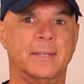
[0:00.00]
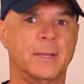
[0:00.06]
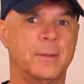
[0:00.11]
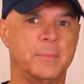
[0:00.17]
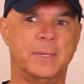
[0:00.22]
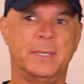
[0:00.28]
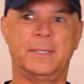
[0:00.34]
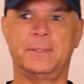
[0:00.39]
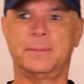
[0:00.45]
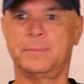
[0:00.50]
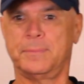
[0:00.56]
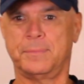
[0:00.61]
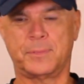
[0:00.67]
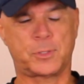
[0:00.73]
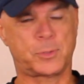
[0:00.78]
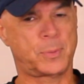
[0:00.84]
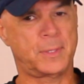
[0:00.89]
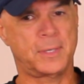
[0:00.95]
I mean,
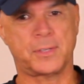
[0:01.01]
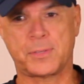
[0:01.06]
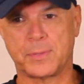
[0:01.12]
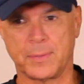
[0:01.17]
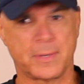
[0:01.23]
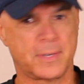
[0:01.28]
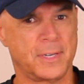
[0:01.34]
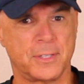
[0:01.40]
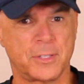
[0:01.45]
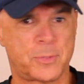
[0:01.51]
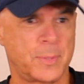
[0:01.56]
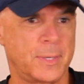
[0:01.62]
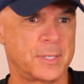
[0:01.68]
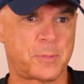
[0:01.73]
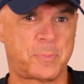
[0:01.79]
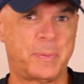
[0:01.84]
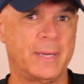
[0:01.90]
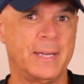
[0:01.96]
traditional country
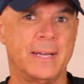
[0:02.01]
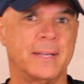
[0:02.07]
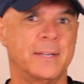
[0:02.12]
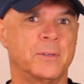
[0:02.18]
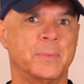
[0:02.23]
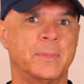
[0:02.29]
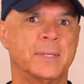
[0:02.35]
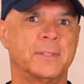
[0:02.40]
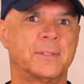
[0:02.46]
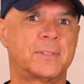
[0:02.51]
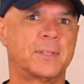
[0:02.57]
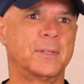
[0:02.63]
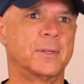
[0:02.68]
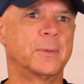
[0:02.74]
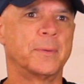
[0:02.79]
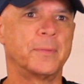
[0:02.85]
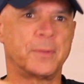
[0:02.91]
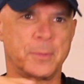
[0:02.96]
has piano in it,
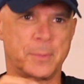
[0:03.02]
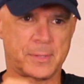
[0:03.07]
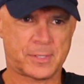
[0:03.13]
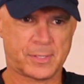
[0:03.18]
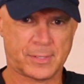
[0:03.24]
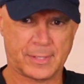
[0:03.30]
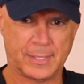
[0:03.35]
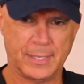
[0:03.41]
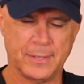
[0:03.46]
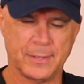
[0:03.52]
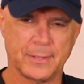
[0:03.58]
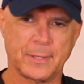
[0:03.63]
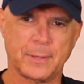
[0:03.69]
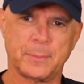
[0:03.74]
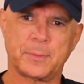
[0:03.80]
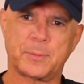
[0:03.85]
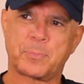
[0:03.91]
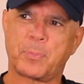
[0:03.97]
too, and there was steel
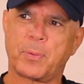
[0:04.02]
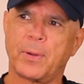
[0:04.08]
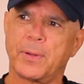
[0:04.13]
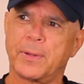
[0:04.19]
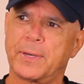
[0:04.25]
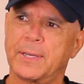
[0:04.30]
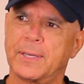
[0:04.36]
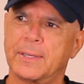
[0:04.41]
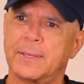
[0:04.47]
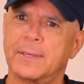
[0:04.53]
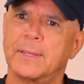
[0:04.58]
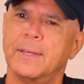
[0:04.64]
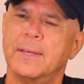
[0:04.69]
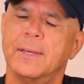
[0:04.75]
that was brought in.